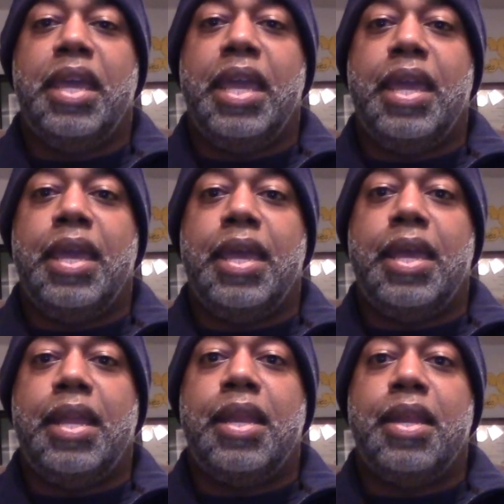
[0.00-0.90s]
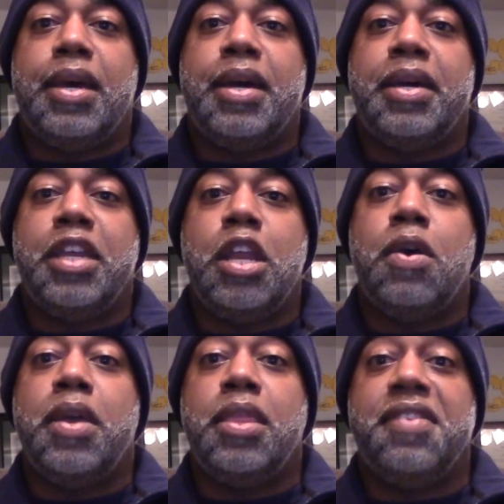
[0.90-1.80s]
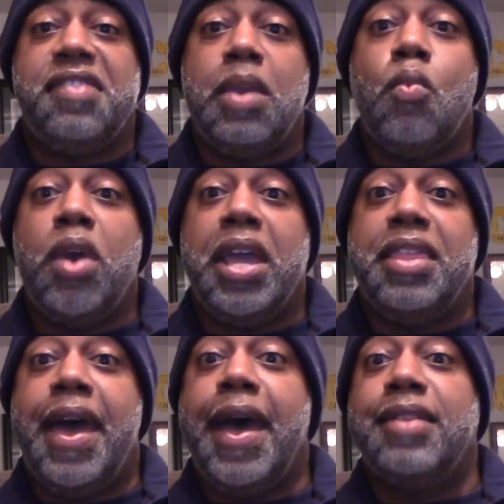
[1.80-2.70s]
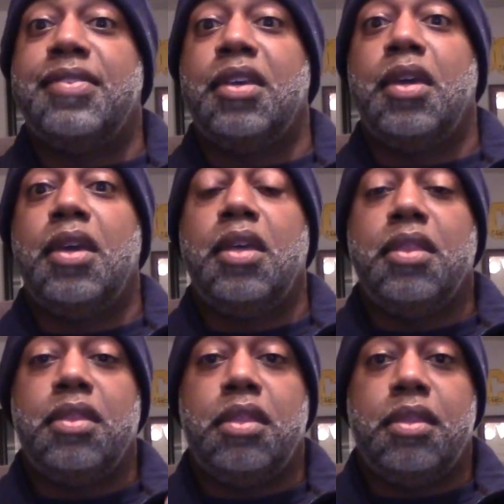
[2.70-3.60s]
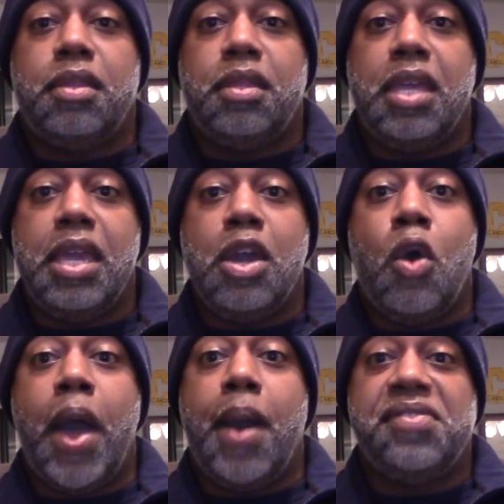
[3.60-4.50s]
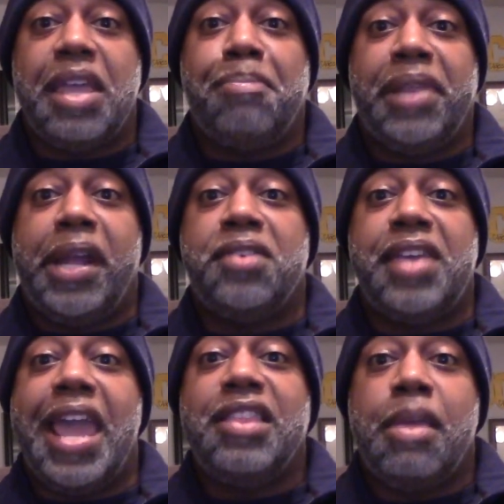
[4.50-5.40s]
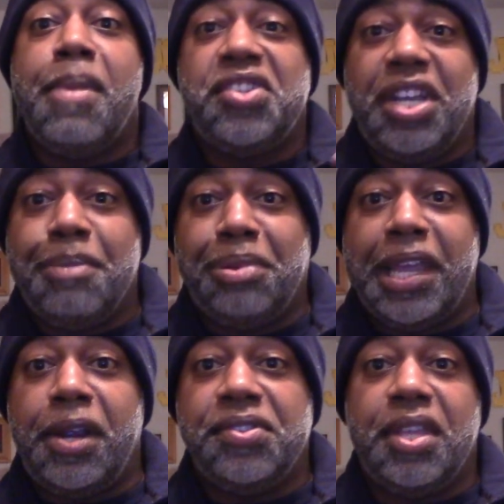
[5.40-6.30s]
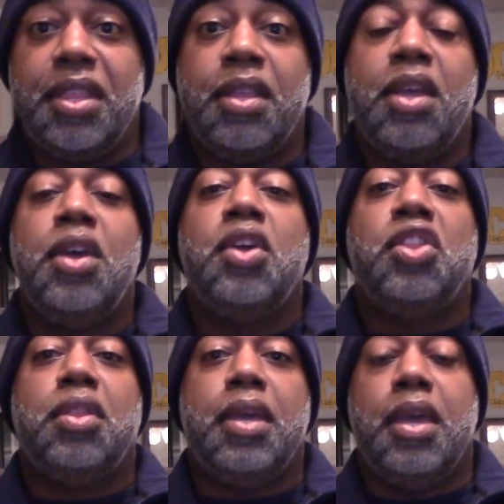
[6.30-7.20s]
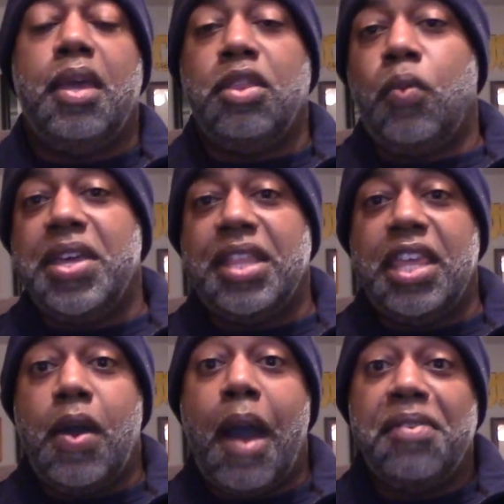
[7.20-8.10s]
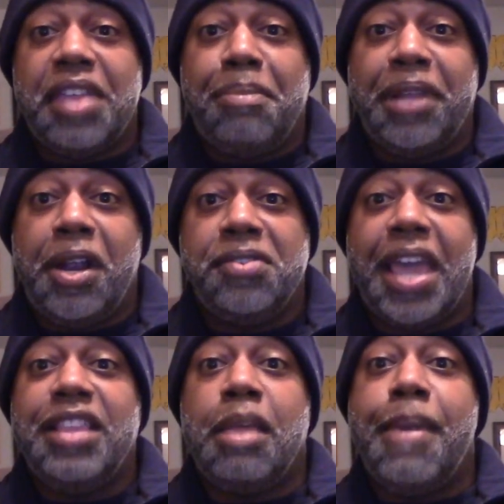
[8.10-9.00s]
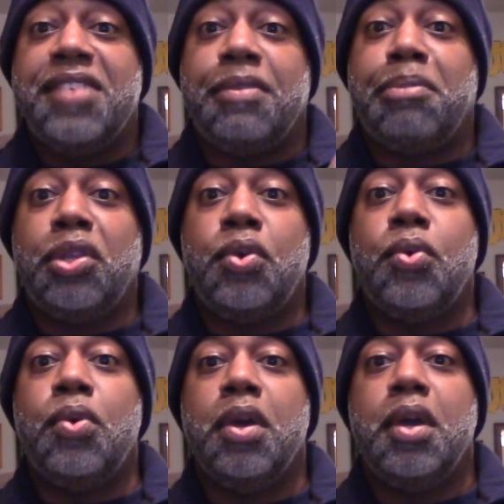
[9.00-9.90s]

And, in the same way that the Ohio State players hate the Michigan players, and the way that the Ohio State players hate the maize and blue,